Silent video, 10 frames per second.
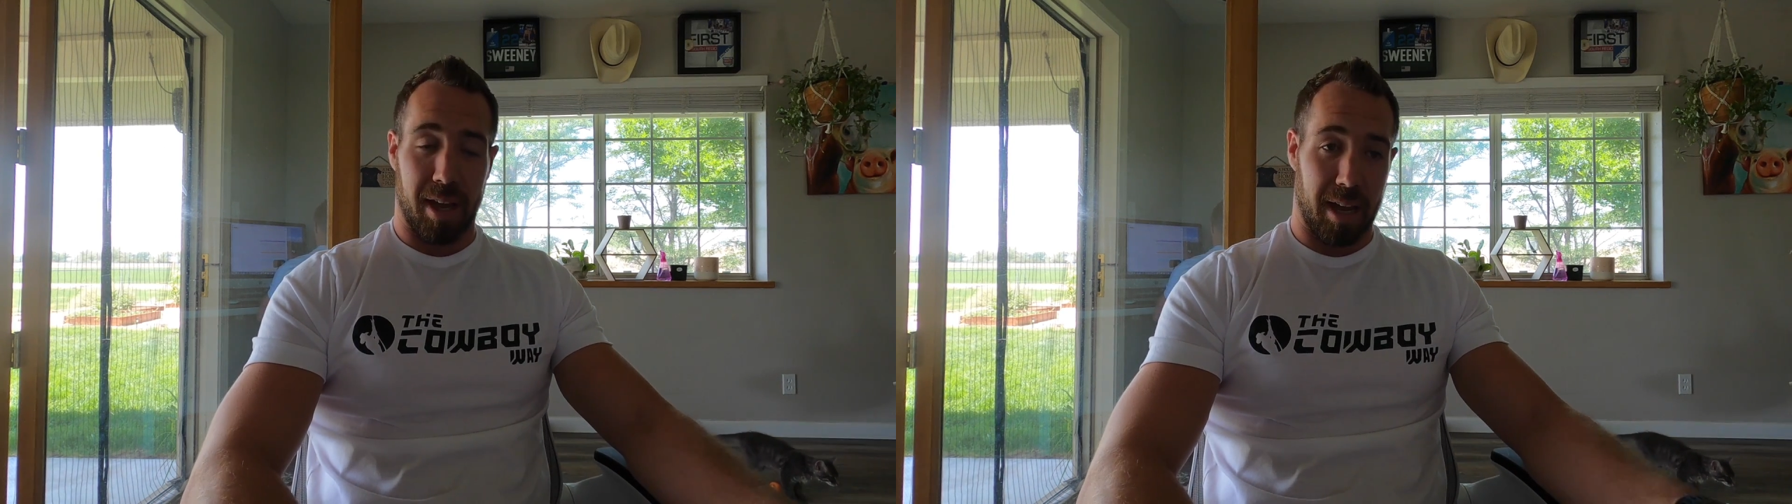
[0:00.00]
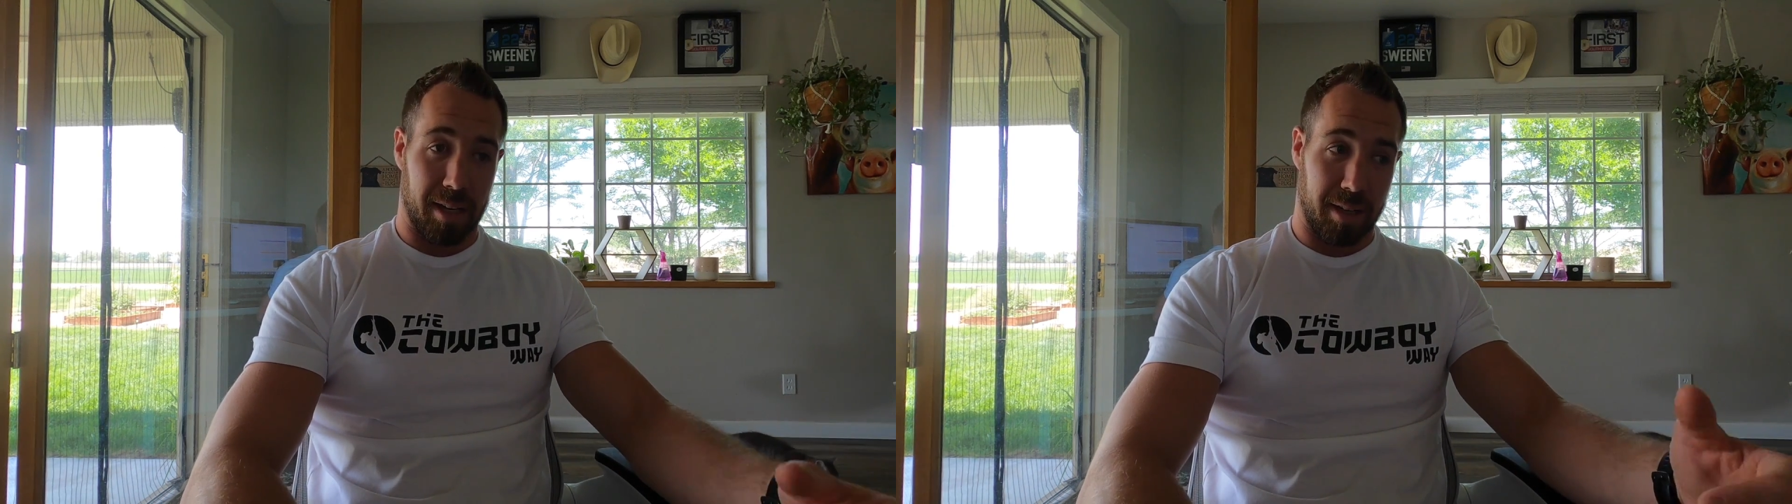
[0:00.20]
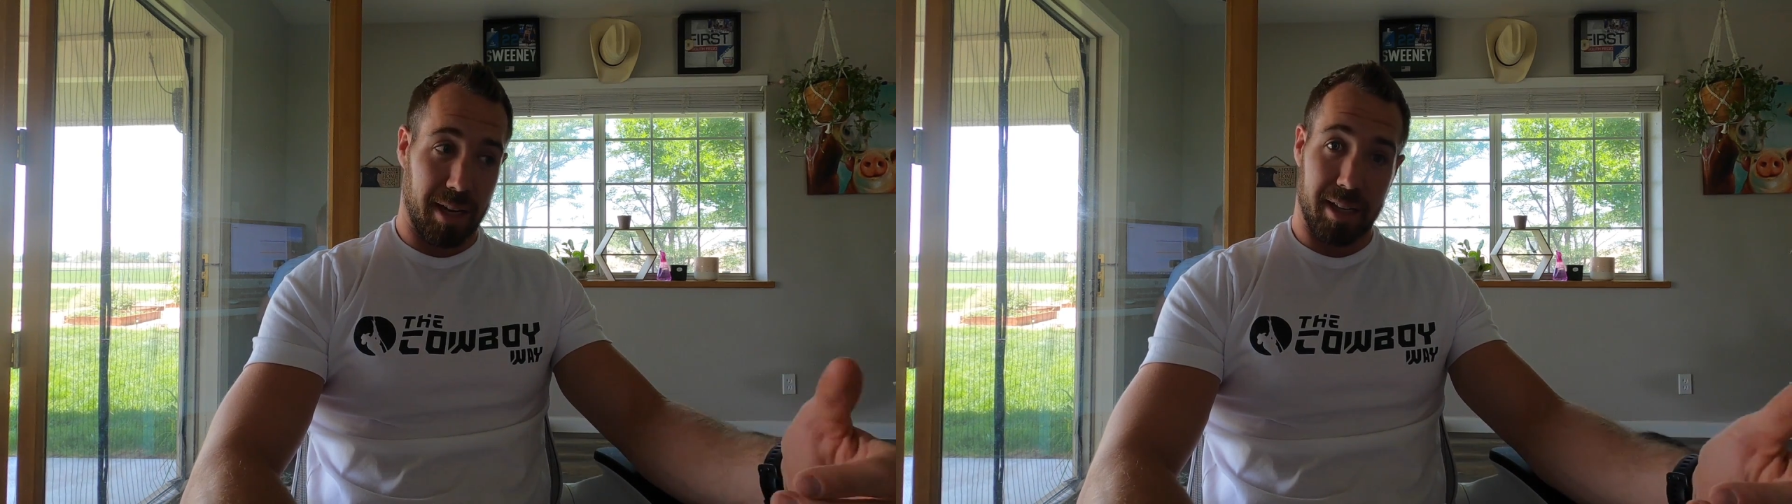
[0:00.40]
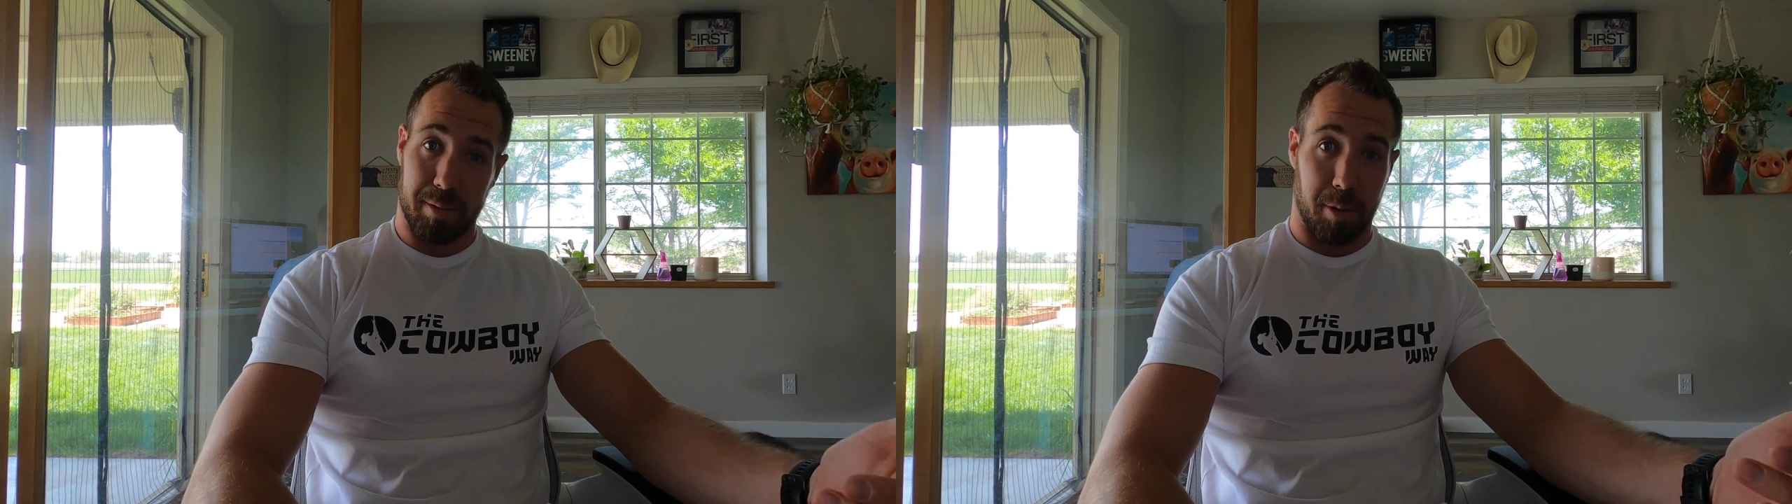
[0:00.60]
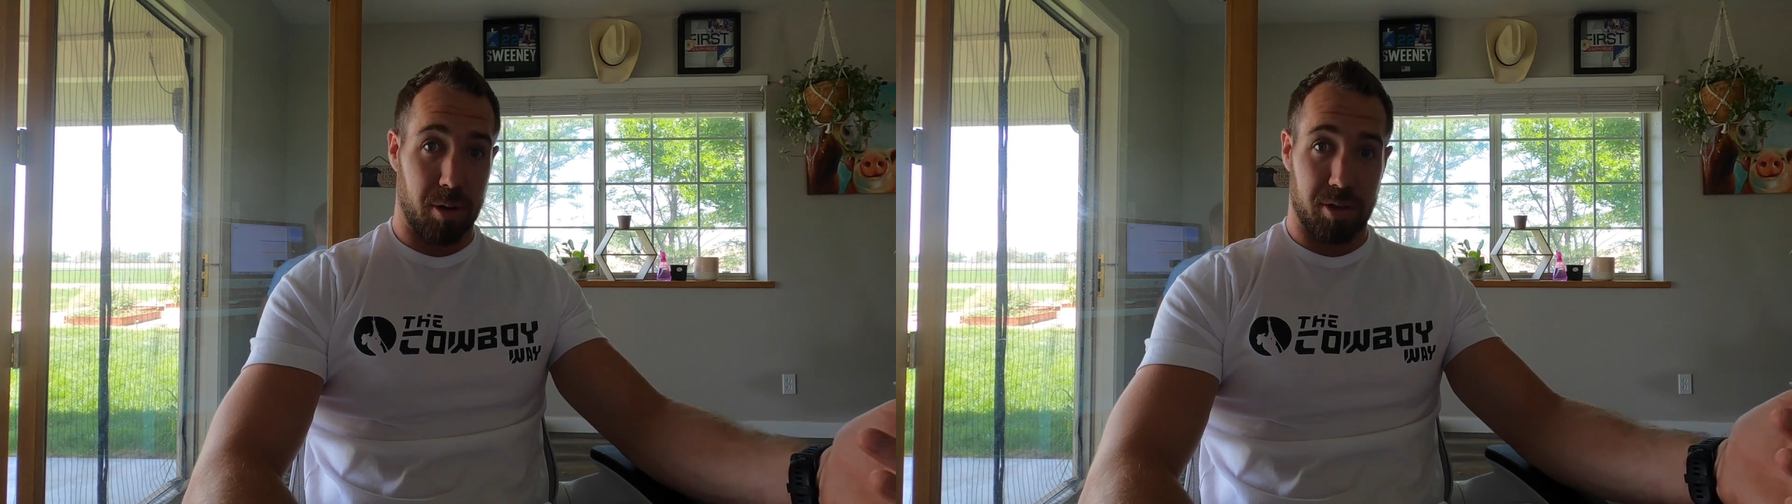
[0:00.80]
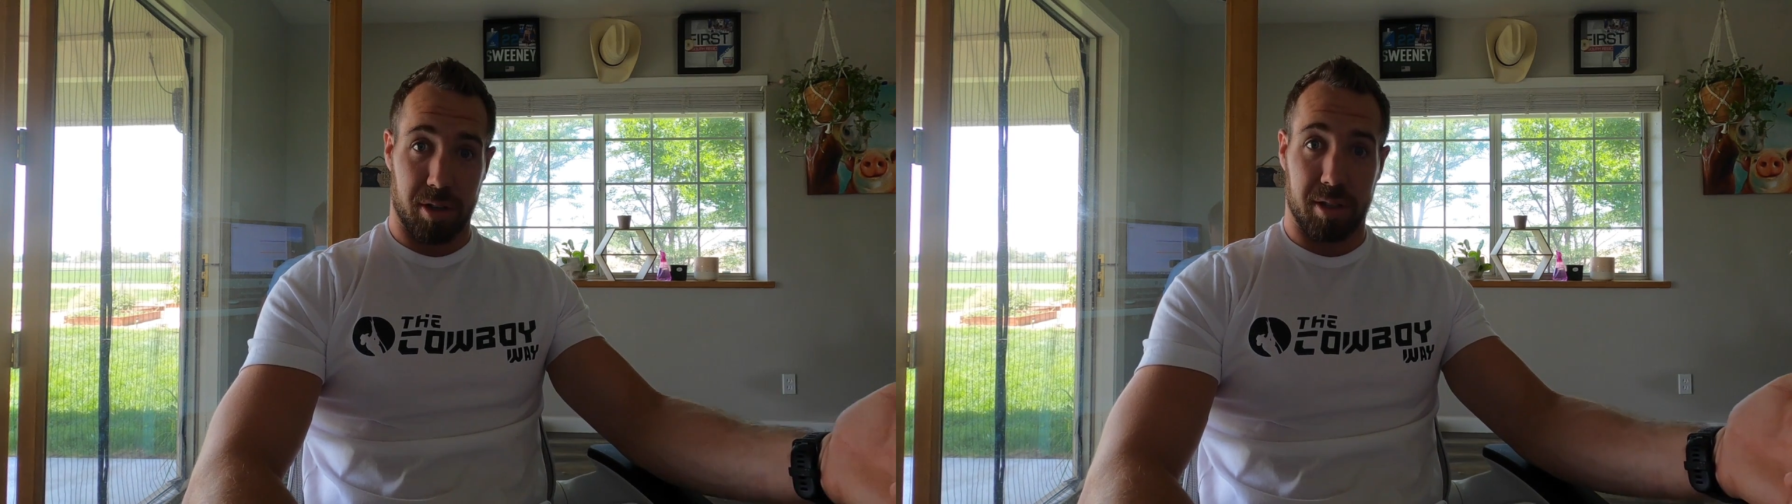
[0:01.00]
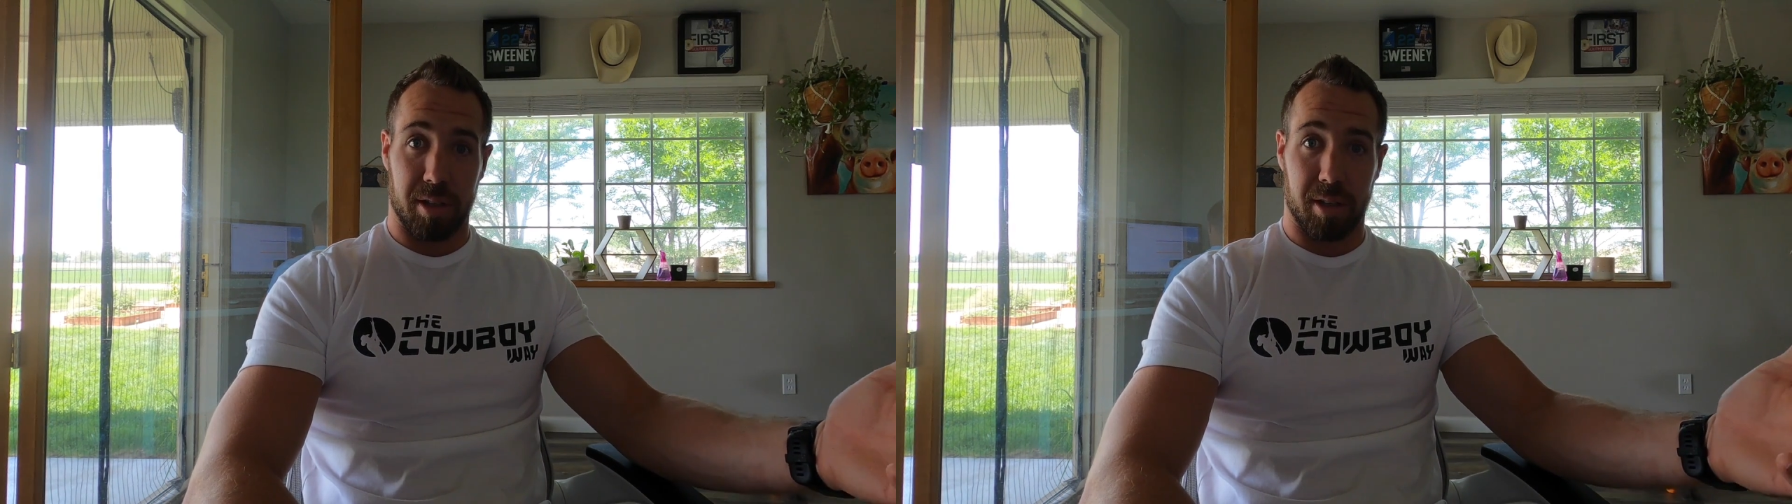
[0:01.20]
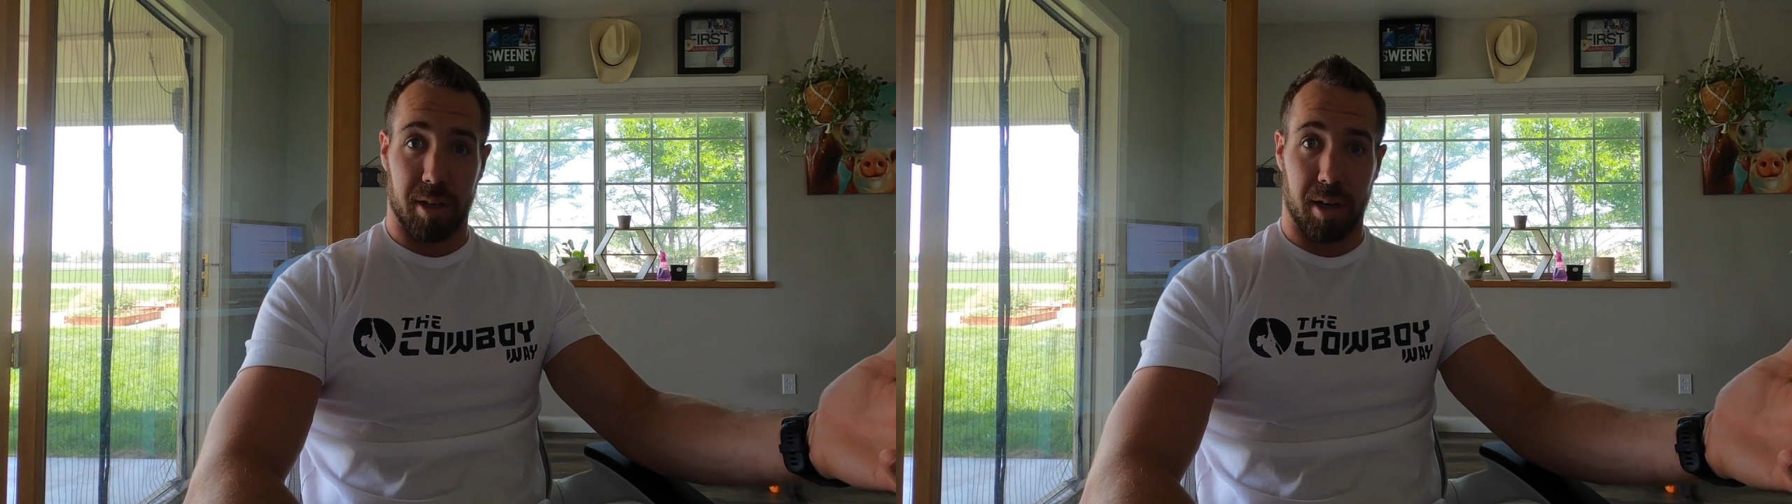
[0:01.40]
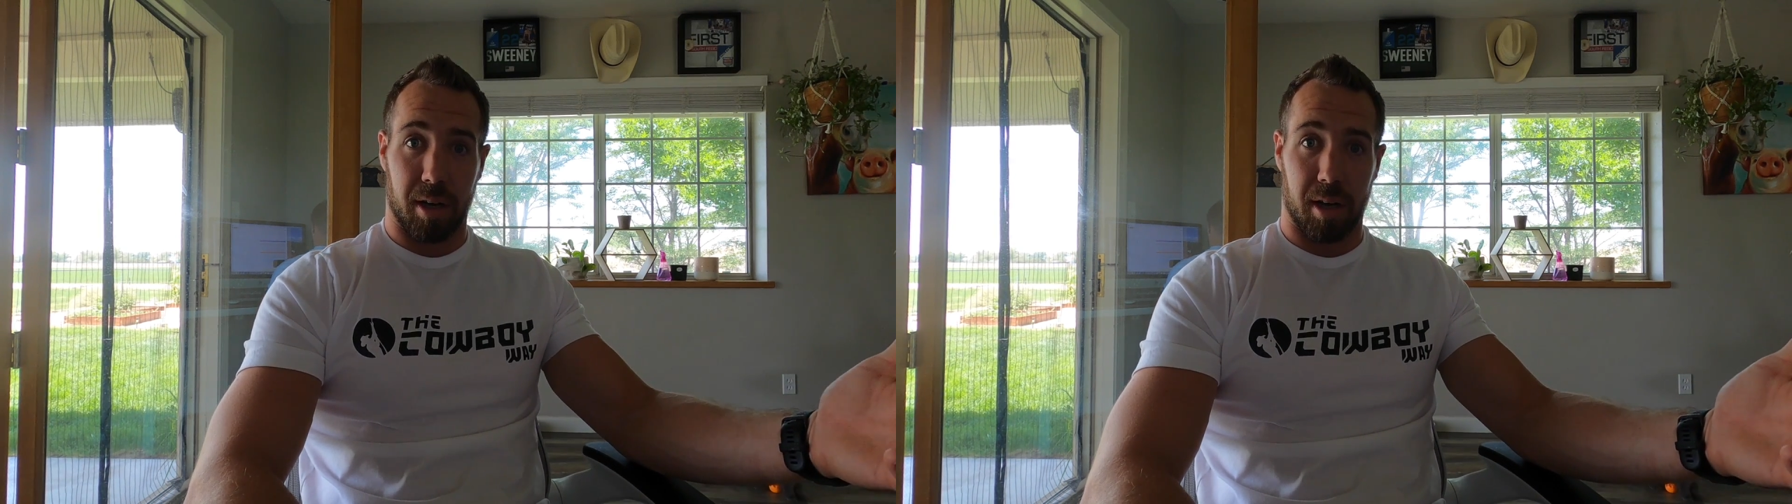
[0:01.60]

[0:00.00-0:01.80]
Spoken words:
and get exposure to